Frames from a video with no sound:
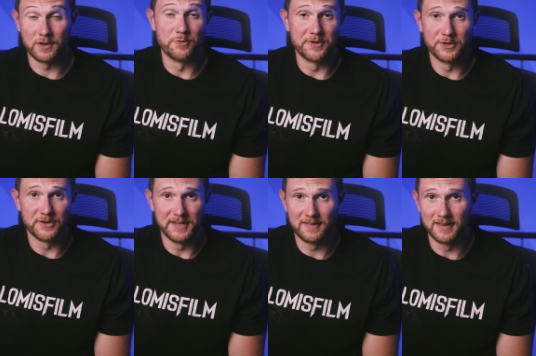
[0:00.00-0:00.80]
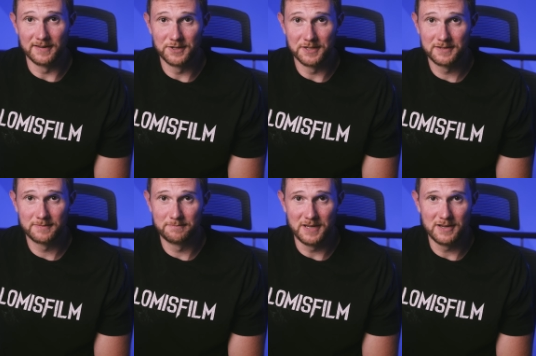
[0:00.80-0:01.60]
corners or anything,
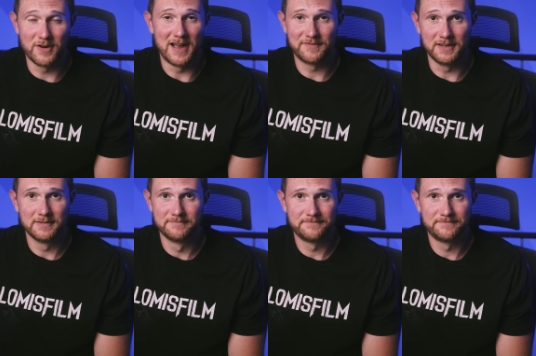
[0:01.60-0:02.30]
just be crafty.